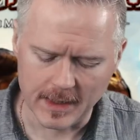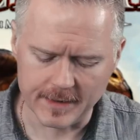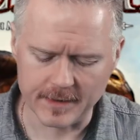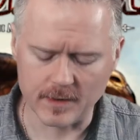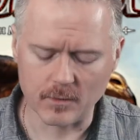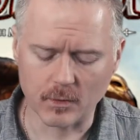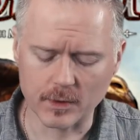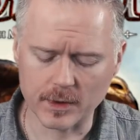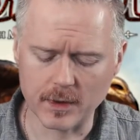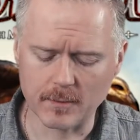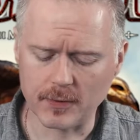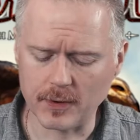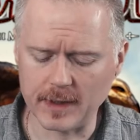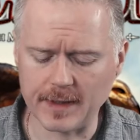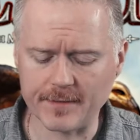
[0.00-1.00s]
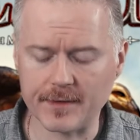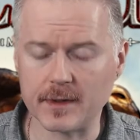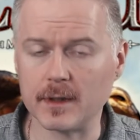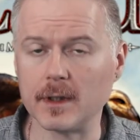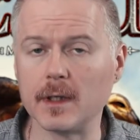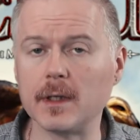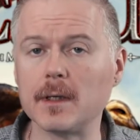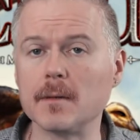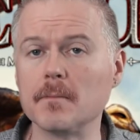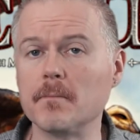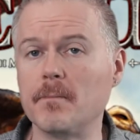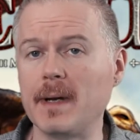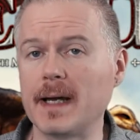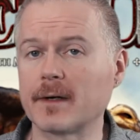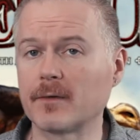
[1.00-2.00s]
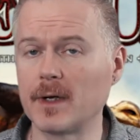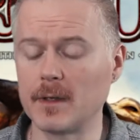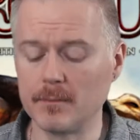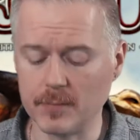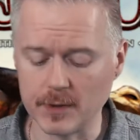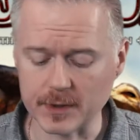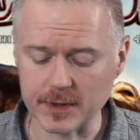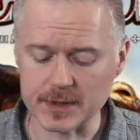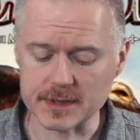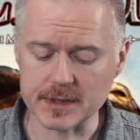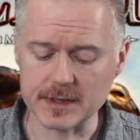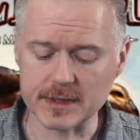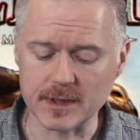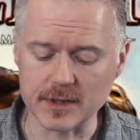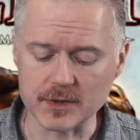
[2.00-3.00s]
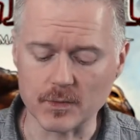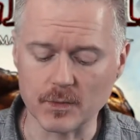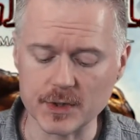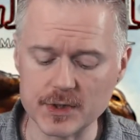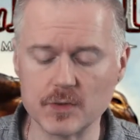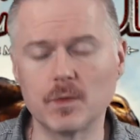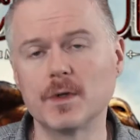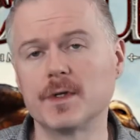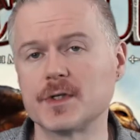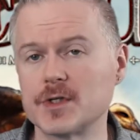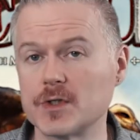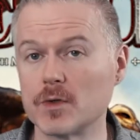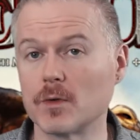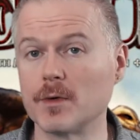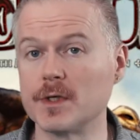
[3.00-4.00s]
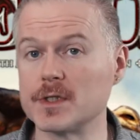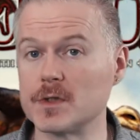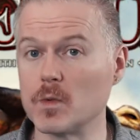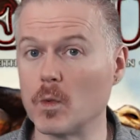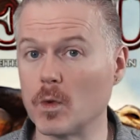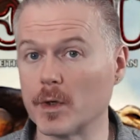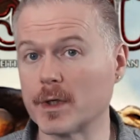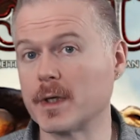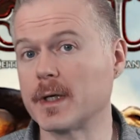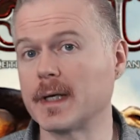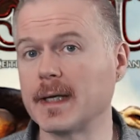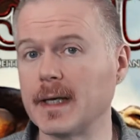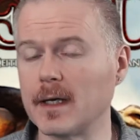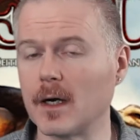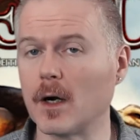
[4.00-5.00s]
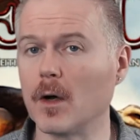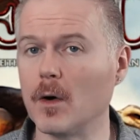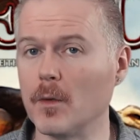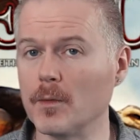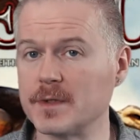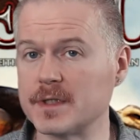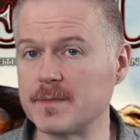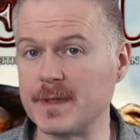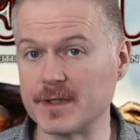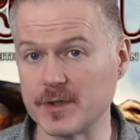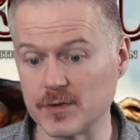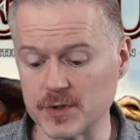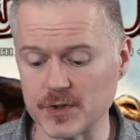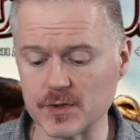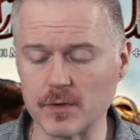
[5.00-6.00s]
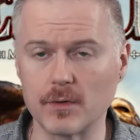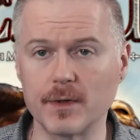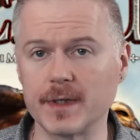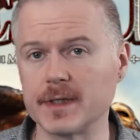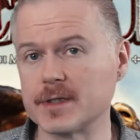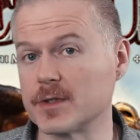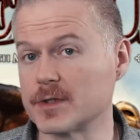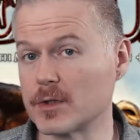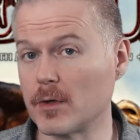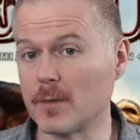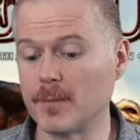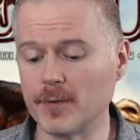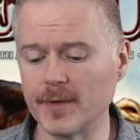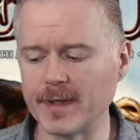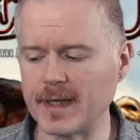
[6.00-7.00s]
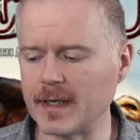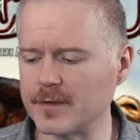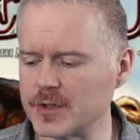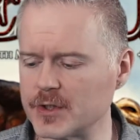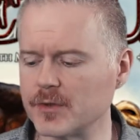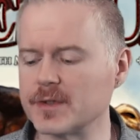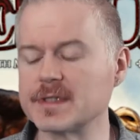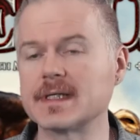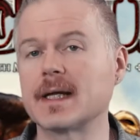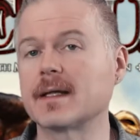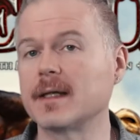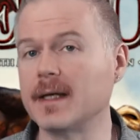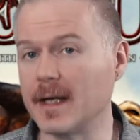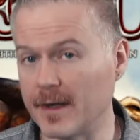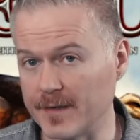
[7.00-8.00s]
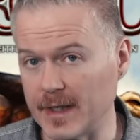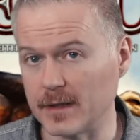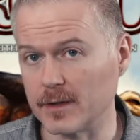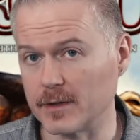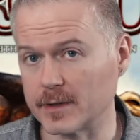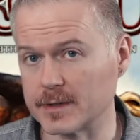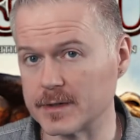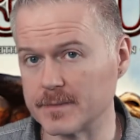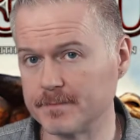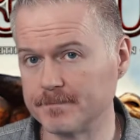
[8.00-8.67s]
And then we're going to pull out the background book and it's going to tell us which one of the stories we're going to get our own special story. And so let's go and pull that out and show you exactly how that looks.